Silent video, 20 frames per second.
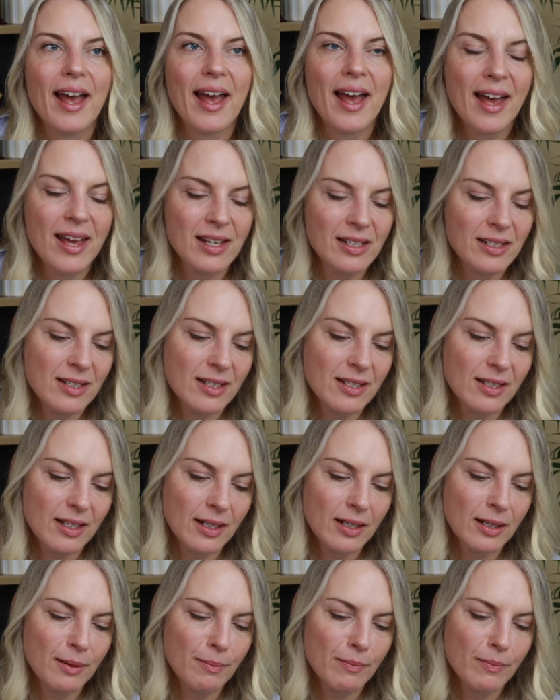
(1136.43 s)
And
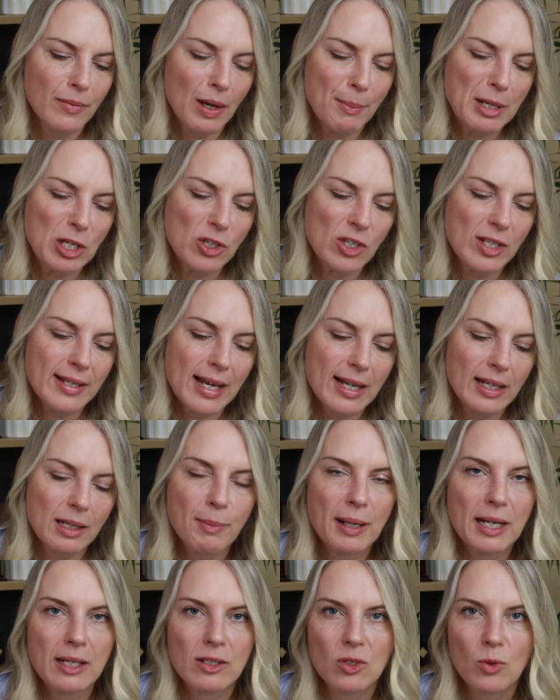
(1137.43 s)
um, I mean, she sadly
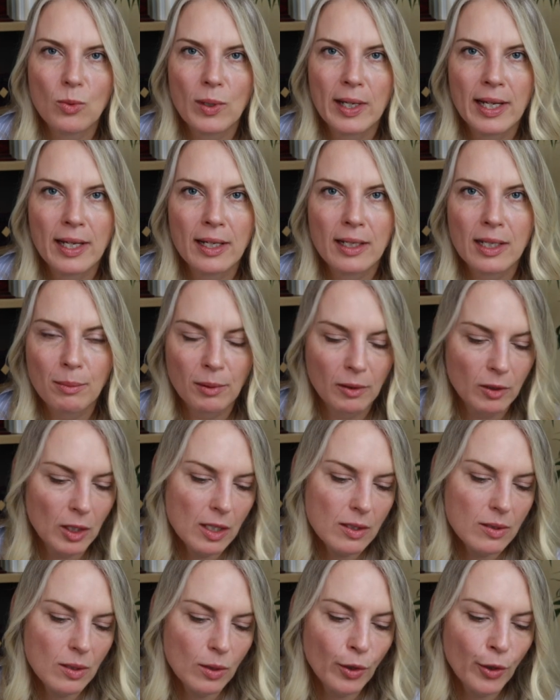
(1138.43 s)
passed away a couple of
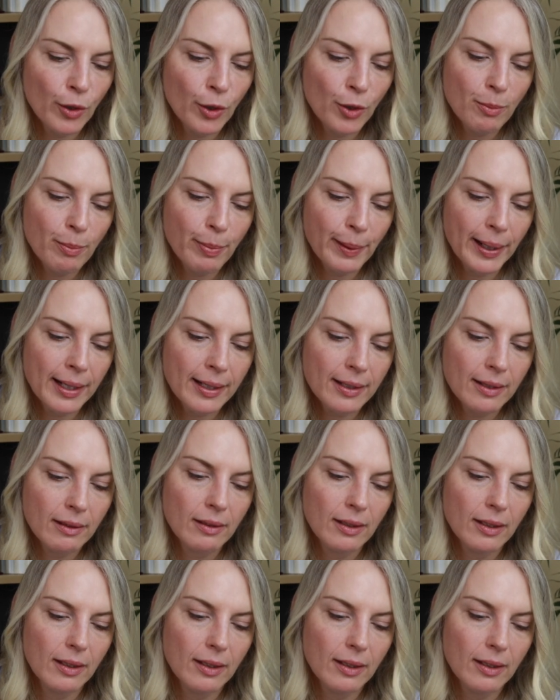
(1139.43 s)
years ago, but